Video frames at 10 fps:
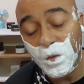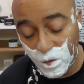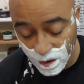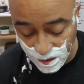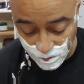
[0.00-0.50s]

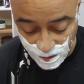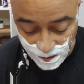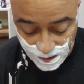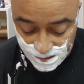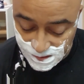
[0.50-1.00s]
Really, really
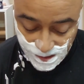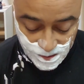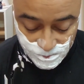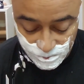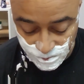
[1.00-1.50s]
nice.
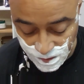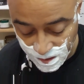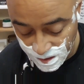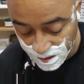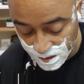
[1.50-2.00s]
And
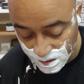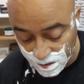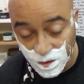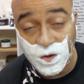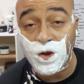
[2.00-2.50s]

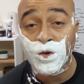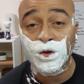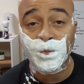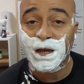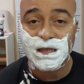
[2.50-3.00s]
the
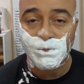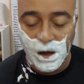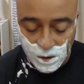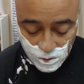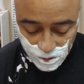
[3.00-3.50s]
NUDE base
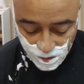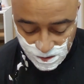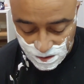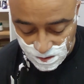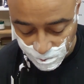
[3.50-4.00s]
by Løthur
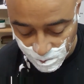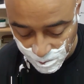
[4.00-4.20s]
is just